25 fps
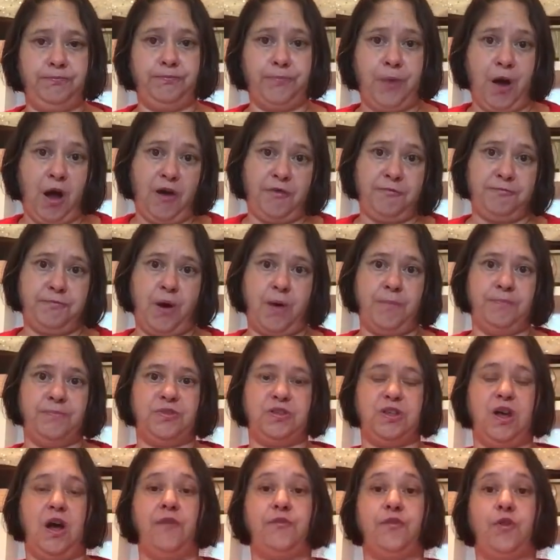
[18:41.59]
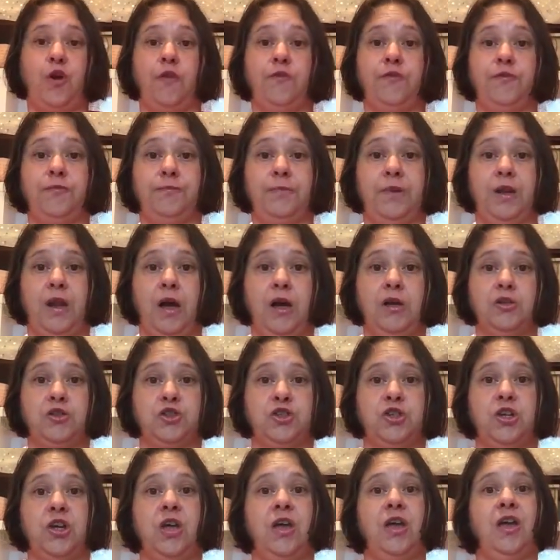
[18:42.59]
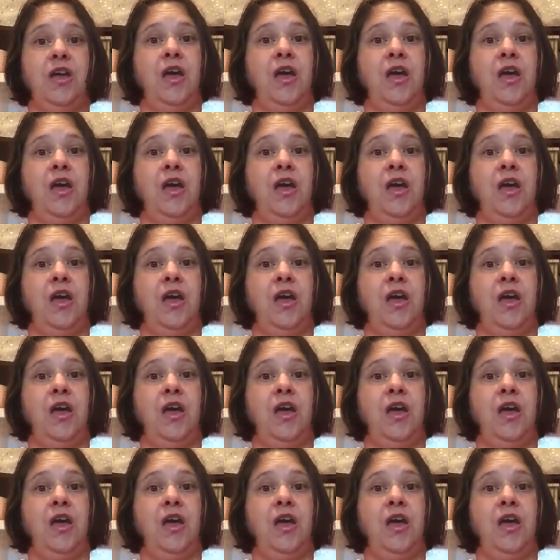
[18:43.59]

bath bombs that I've got from Lush.